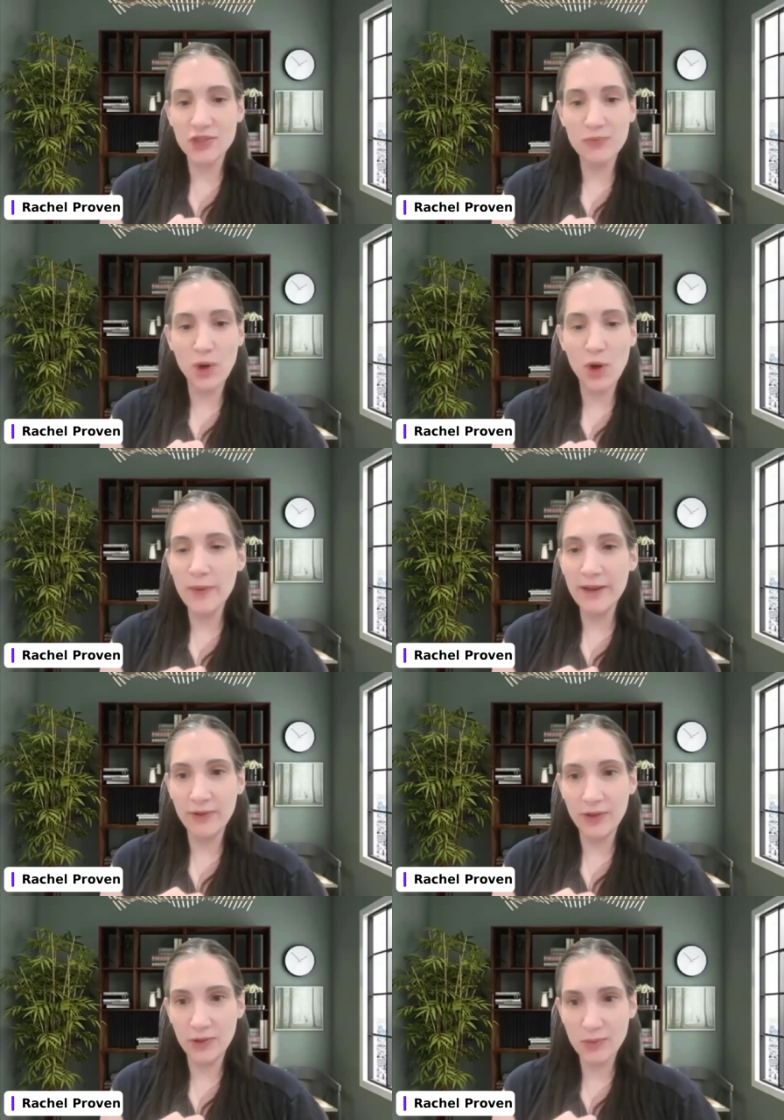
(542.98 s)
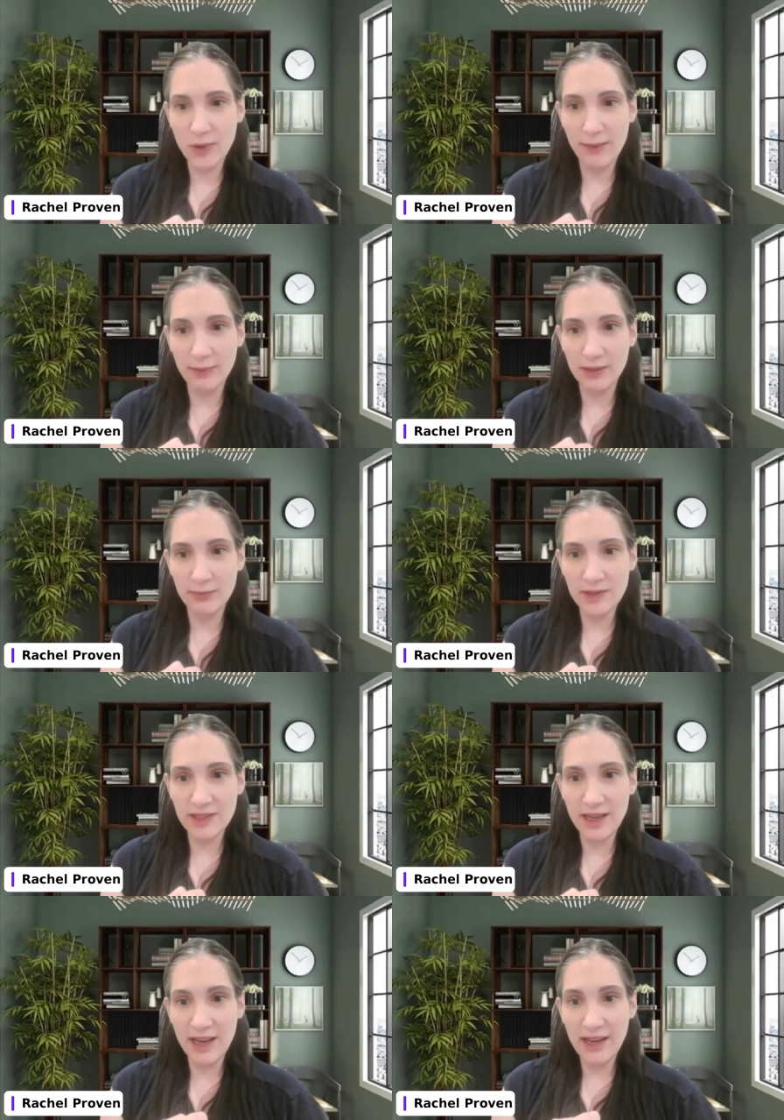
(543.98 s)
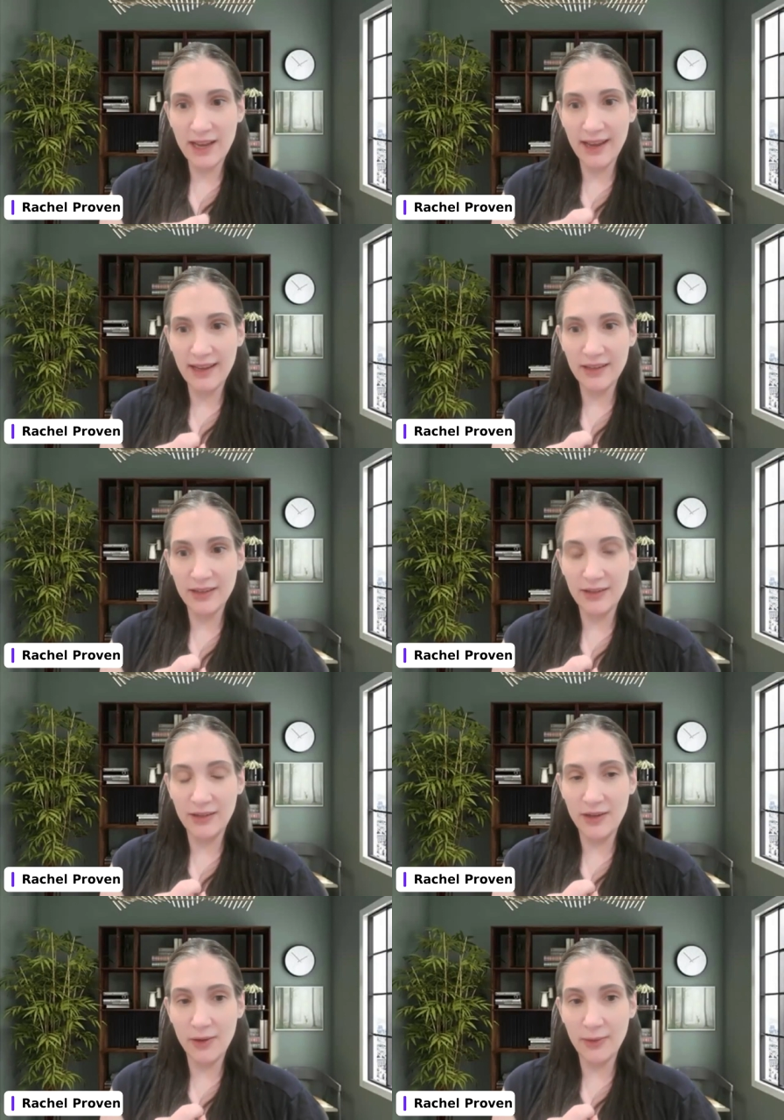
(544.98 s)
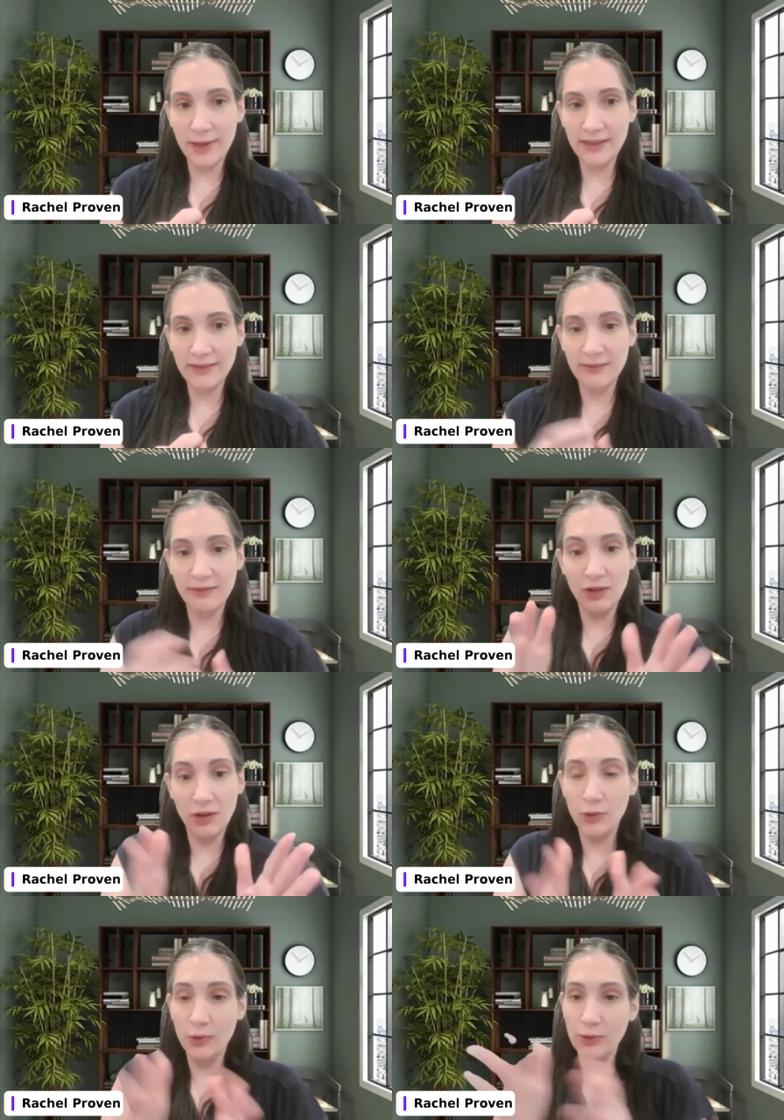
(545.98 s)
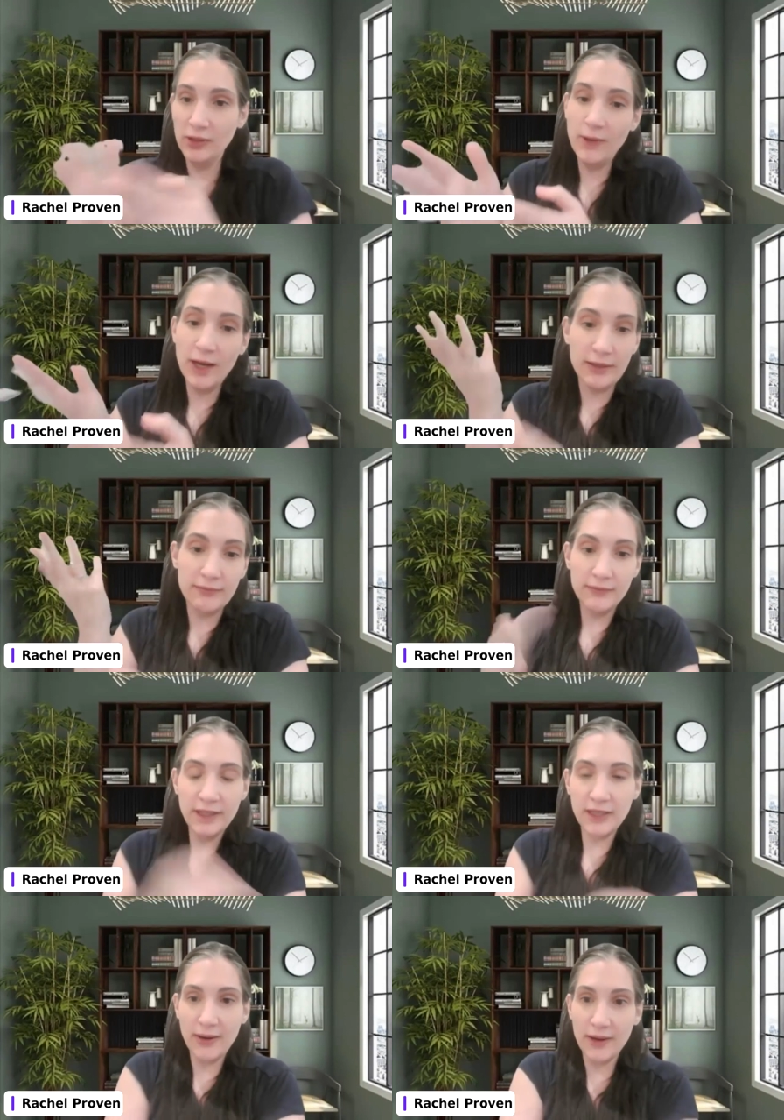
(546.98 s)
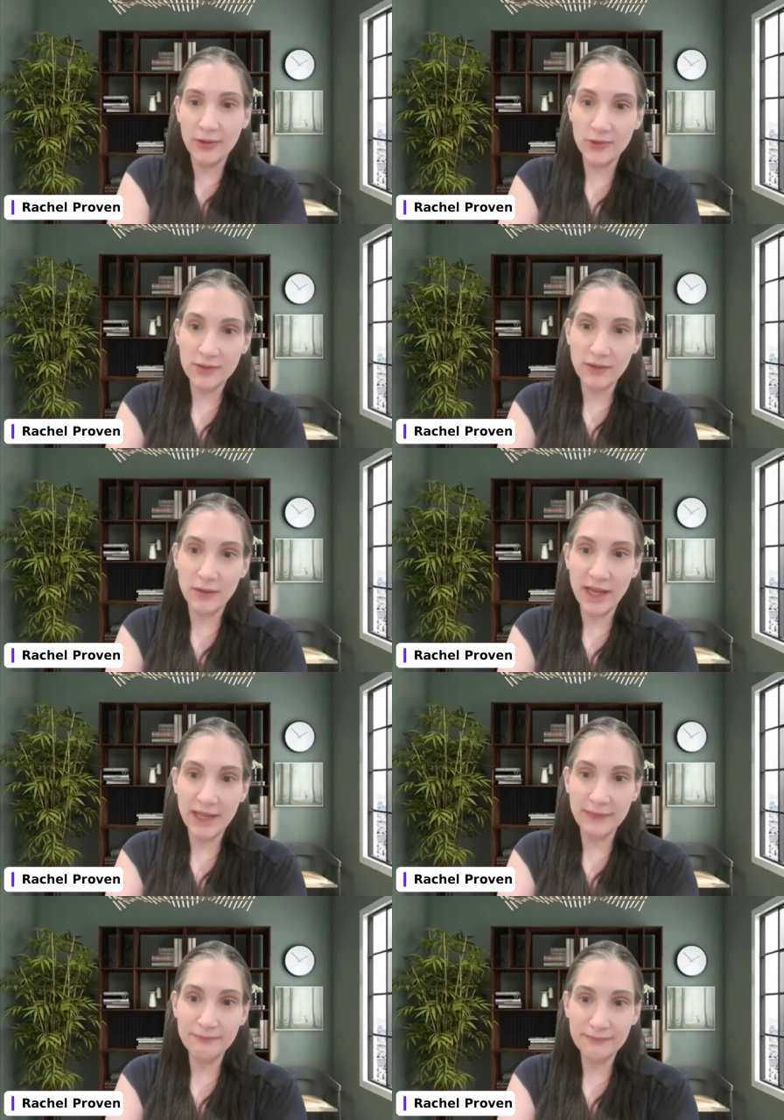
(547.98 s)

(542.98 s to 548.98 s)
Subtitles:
probing for those problems, and knowing the who and the what, how those combine.